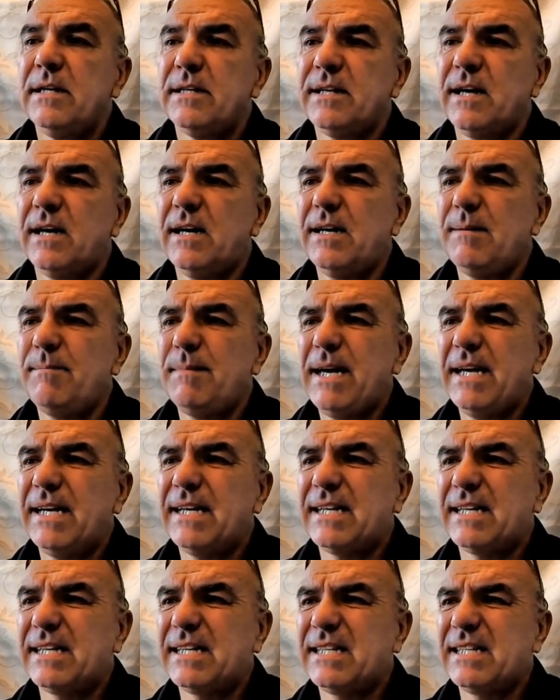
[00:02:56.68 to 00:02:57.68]

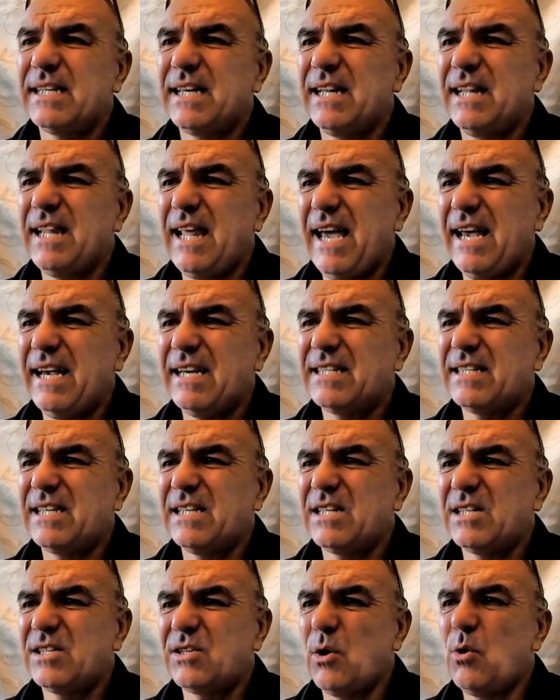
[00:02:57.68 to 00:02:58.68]
Nightmeg's
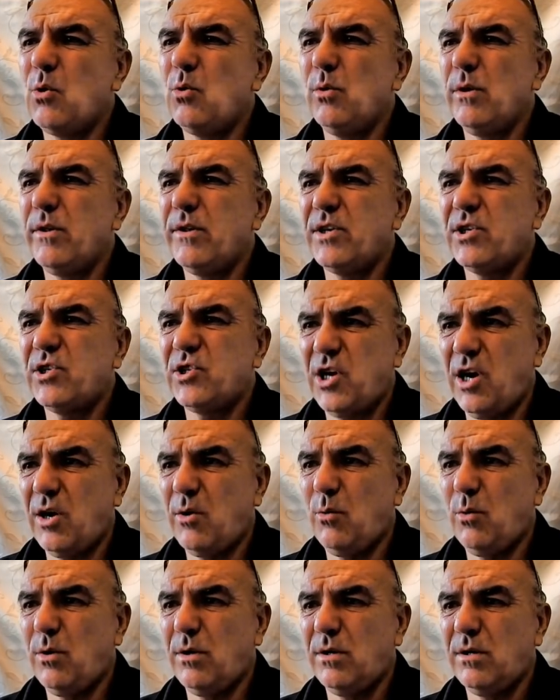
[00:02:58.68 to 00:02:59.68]
legs stole the
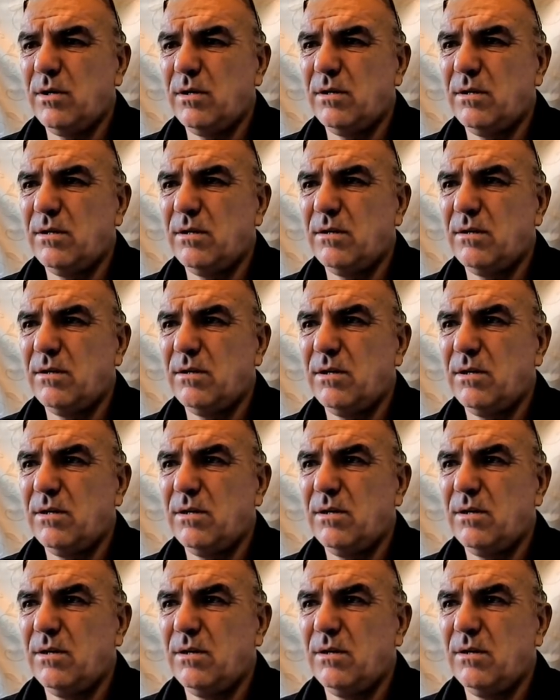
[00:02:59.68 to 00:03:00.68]
show.
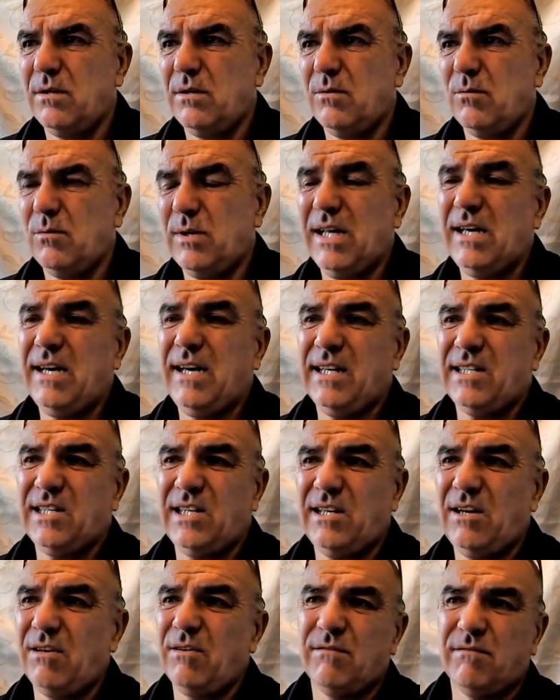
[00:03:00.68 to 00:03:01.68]
Well, I
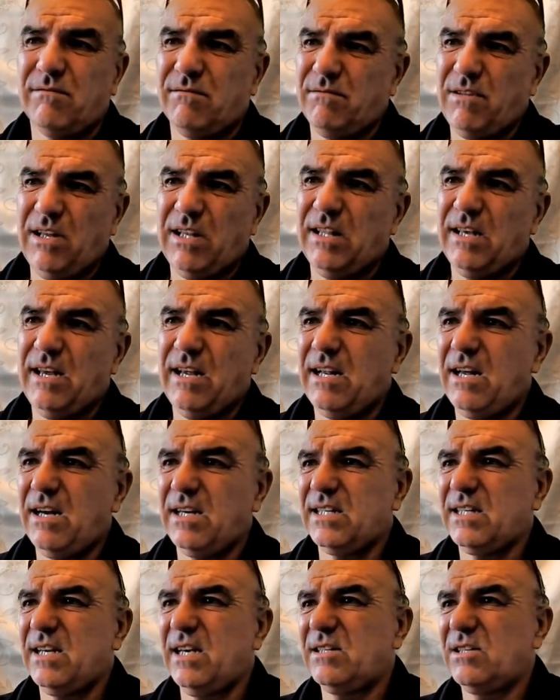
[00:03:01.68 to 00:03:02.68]
actually don't think they're
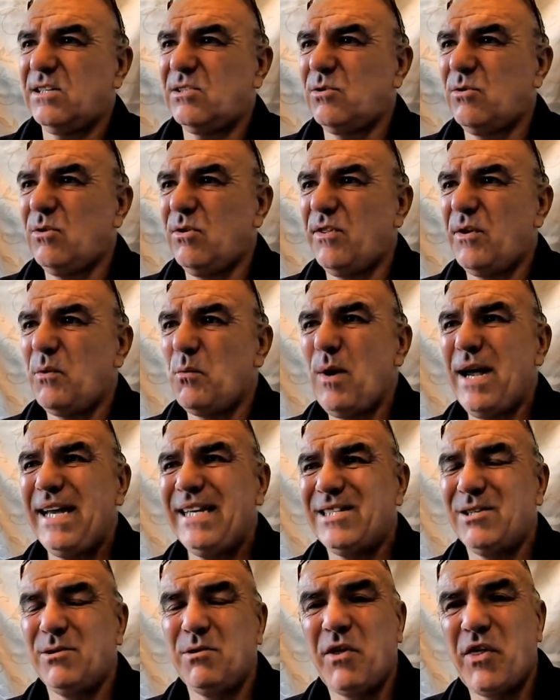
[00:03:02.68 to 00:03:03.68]
nice legs at all. They're way
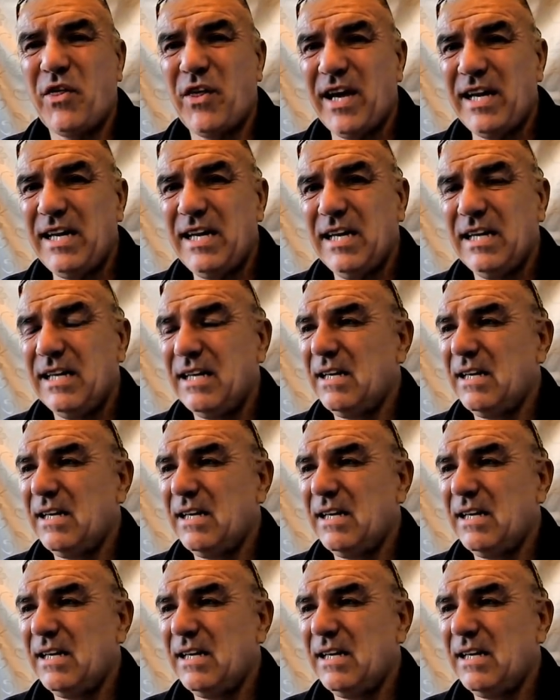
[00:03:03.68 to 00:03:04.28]
too thin.